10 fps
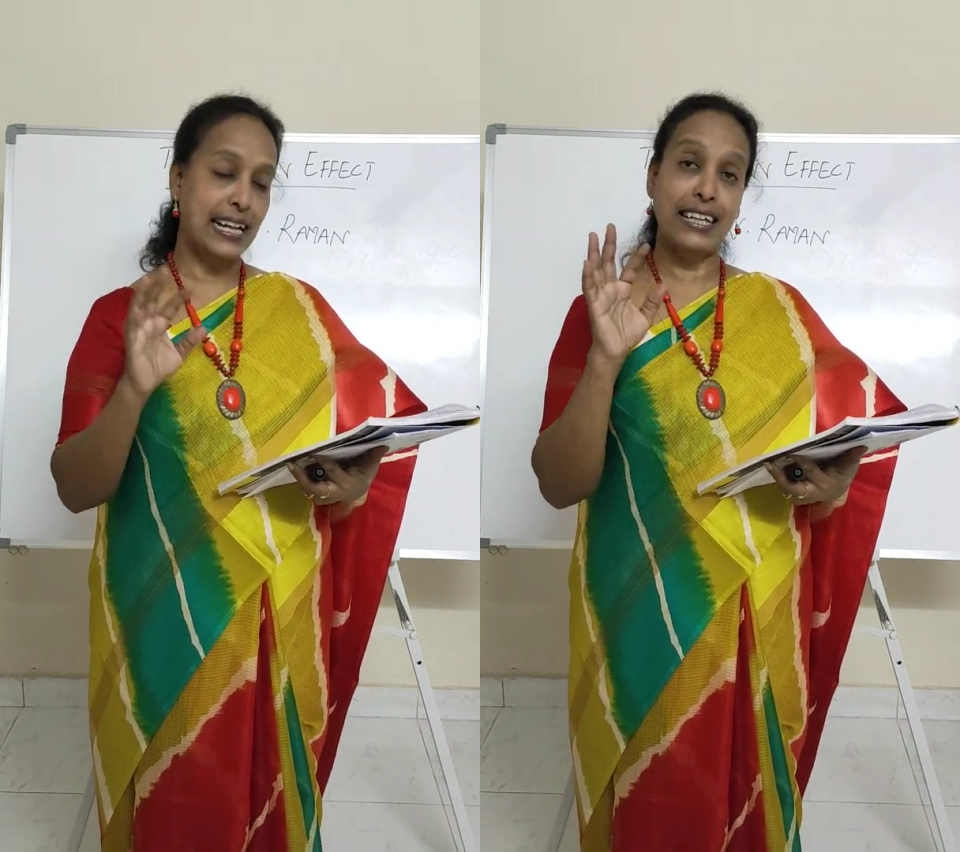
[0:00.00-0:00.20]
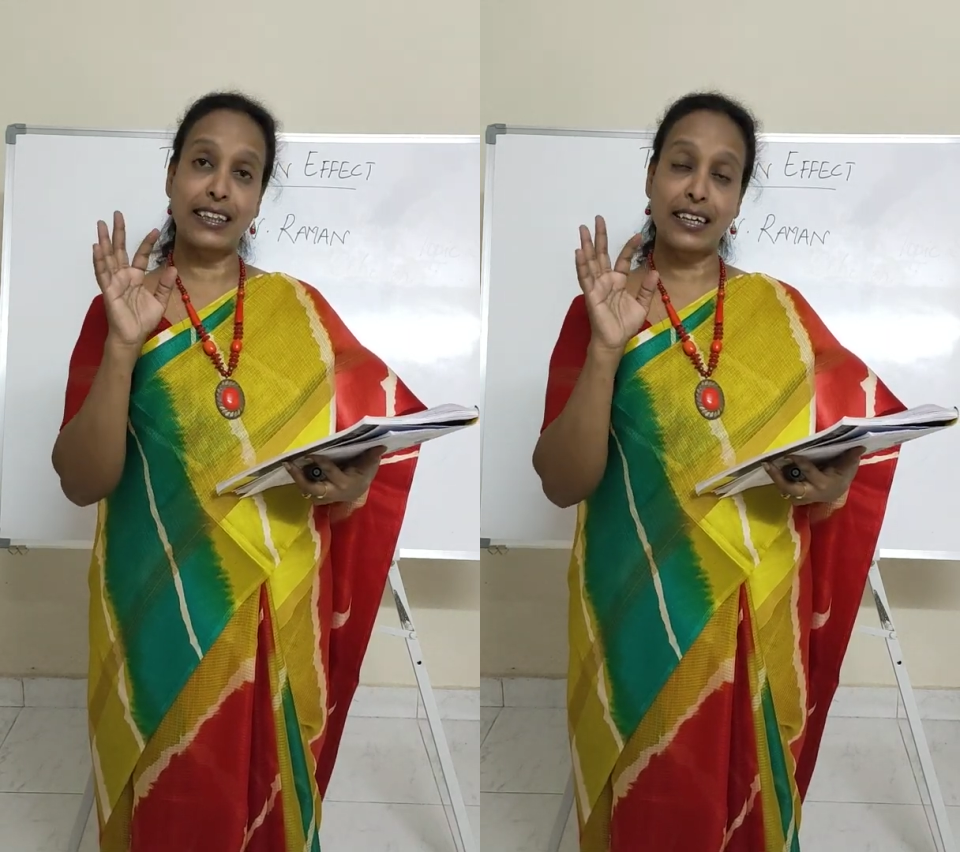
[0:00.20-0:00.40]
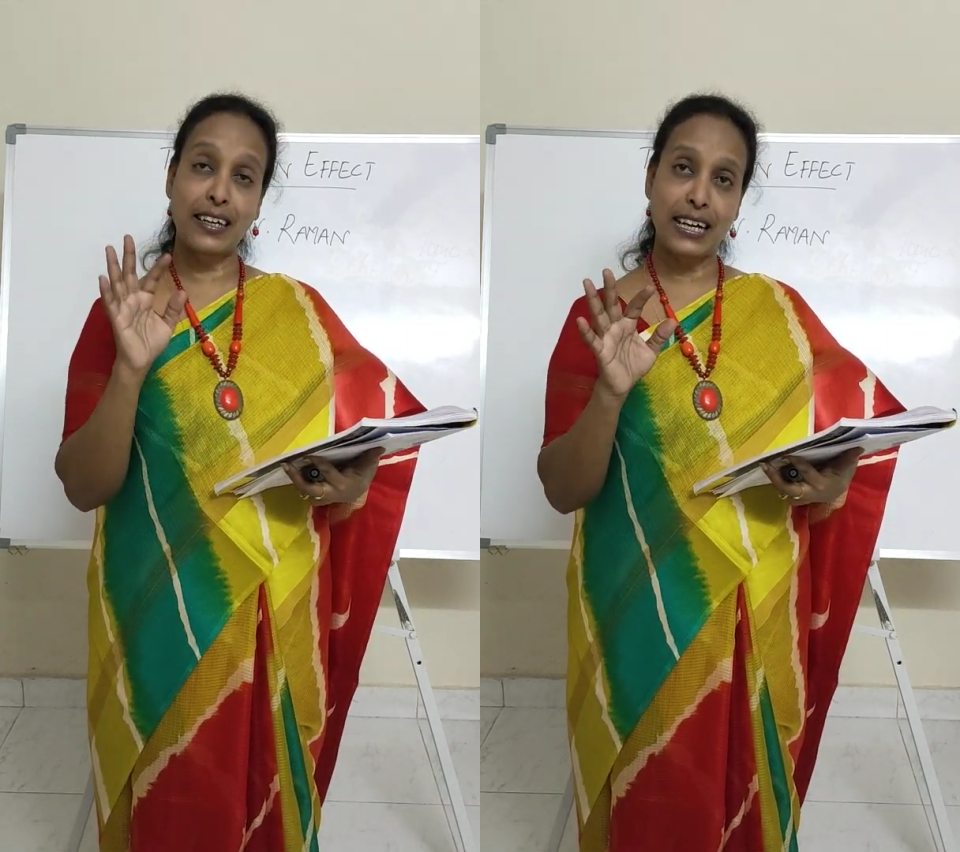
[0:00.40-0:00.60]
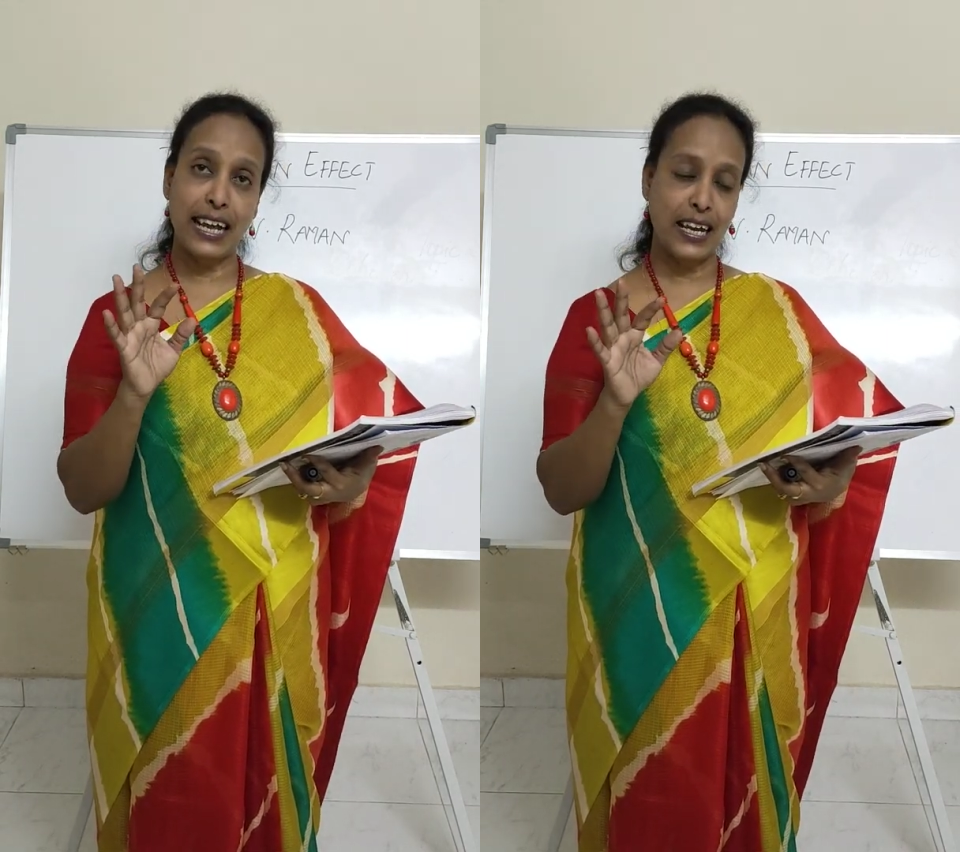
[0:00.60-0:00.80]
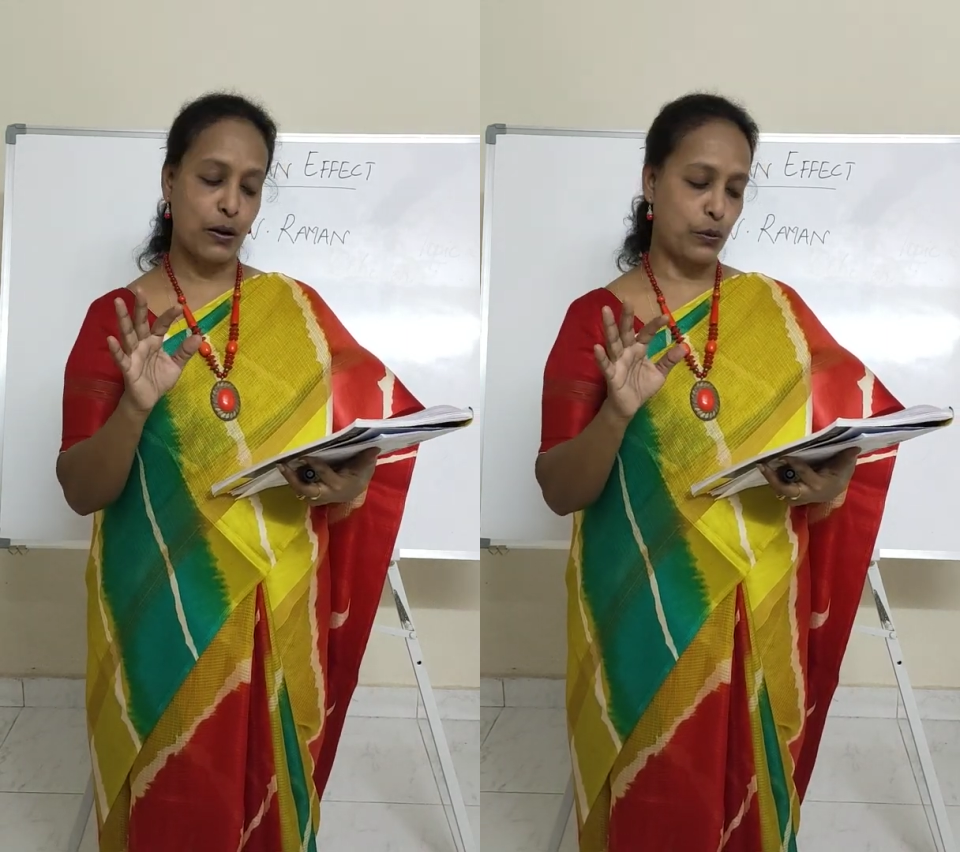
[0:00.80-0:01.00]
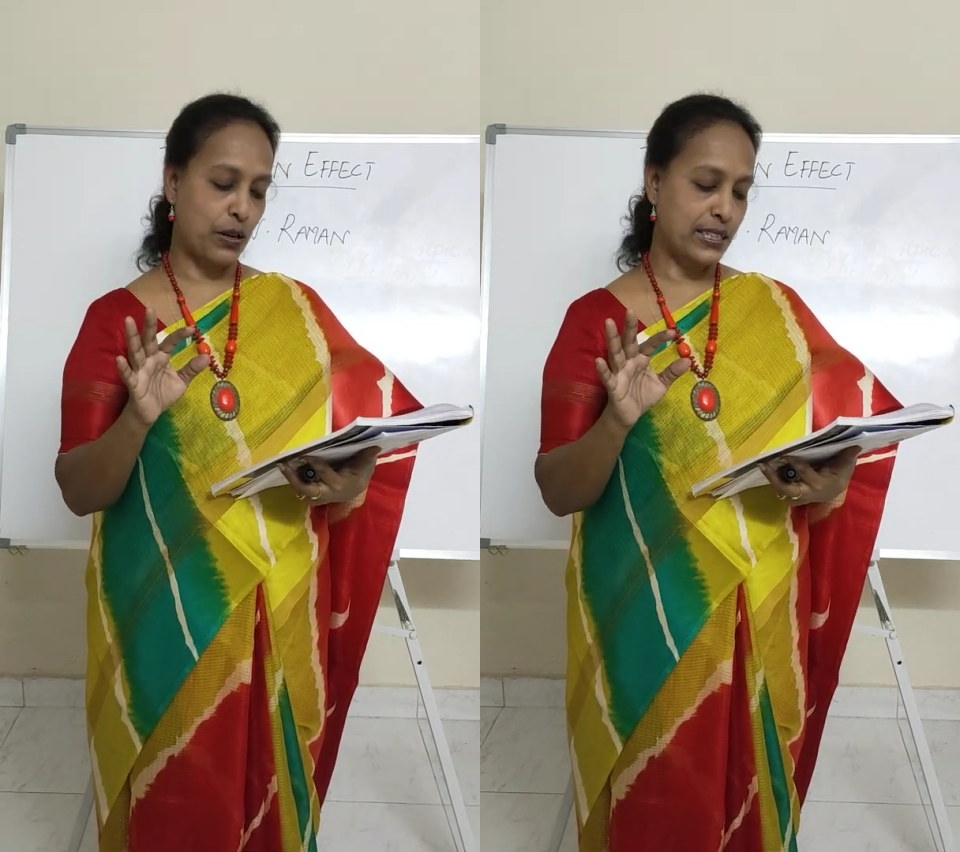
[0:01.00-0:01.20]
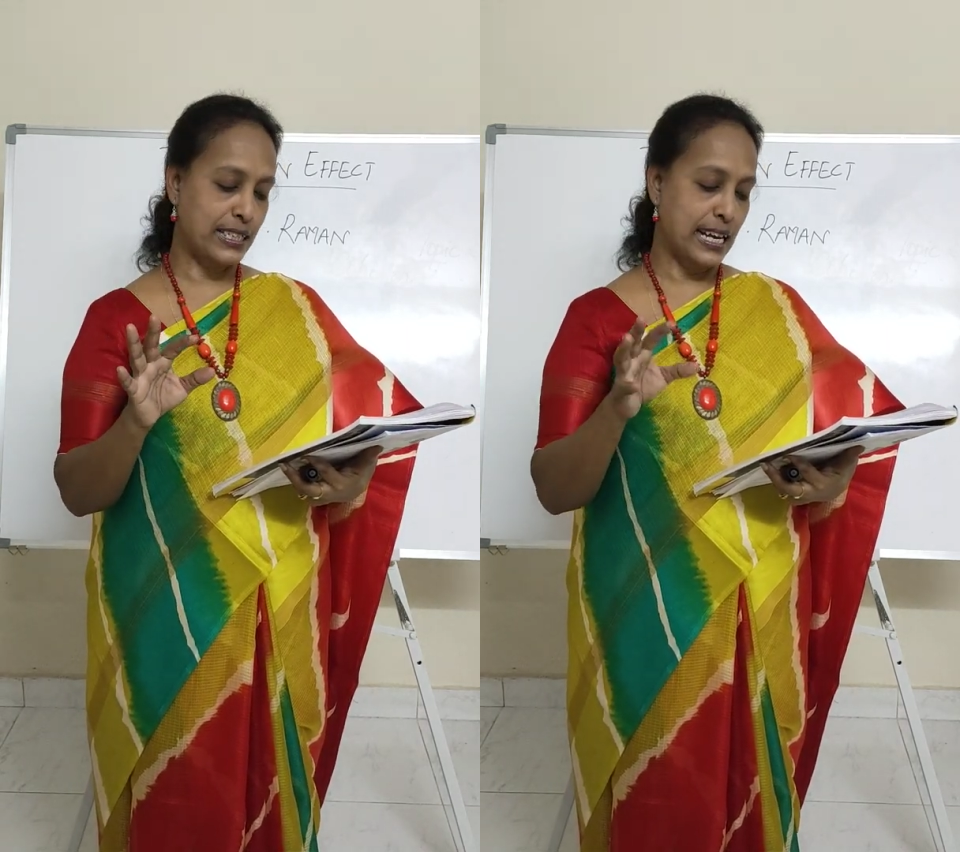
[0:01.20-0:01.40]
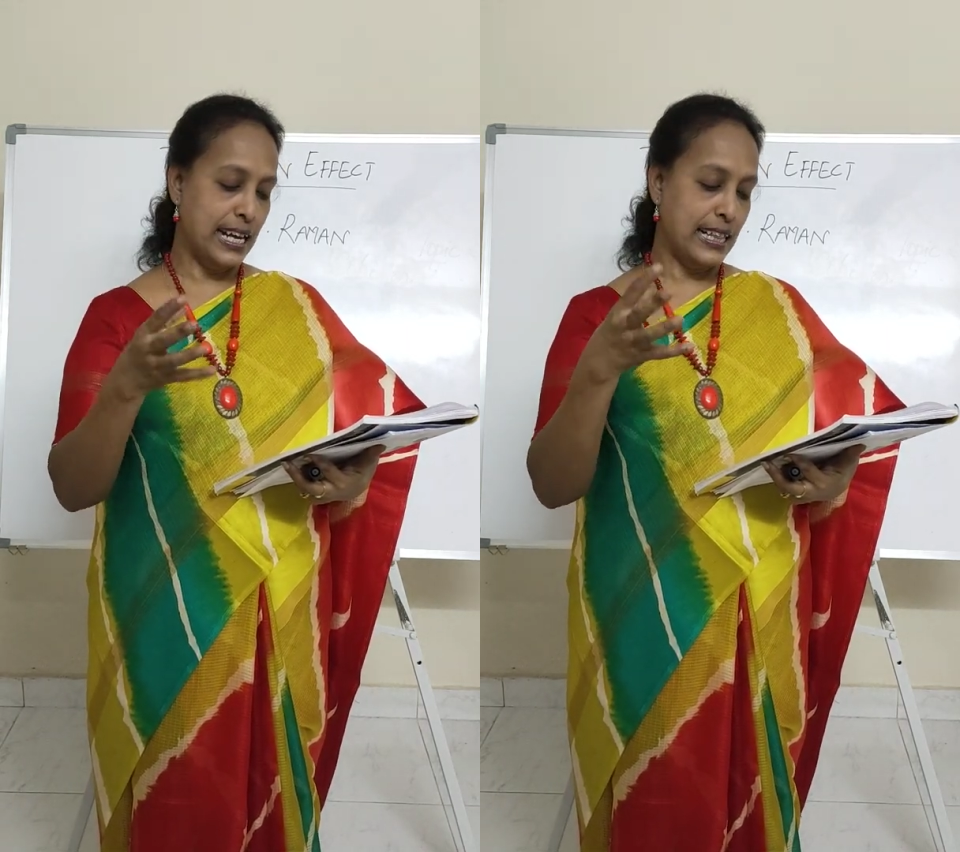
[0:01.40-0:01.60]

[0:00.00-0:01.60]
And the third area was